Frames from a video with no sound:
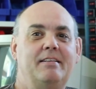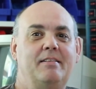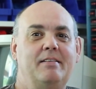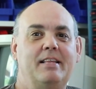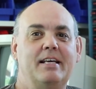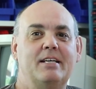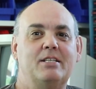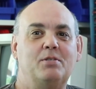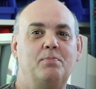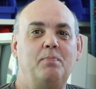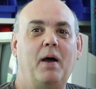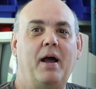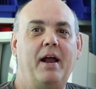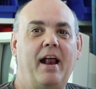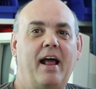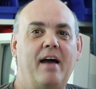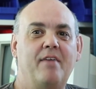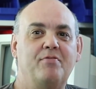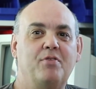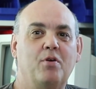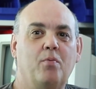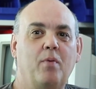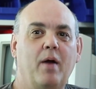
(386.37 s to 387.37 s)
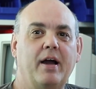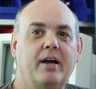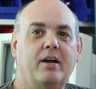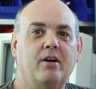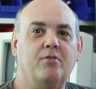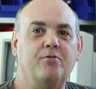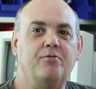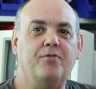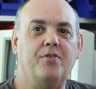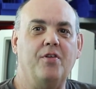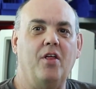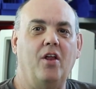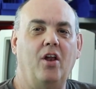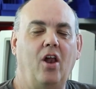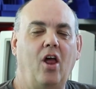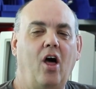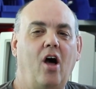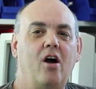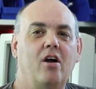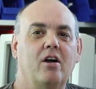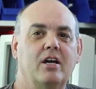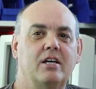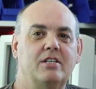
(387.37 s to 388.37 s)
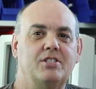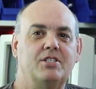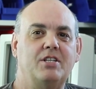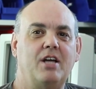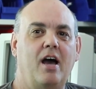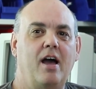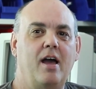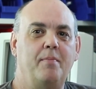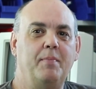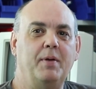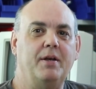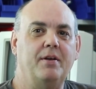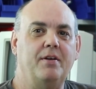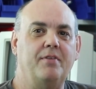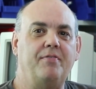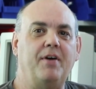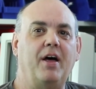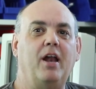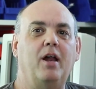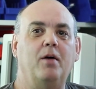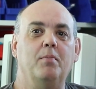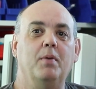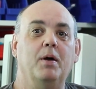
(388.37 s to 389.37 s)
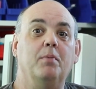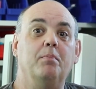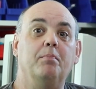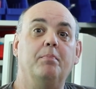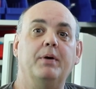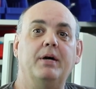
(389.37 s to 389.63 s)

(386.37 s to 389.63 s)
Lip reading: this might have the record for the longest time in development.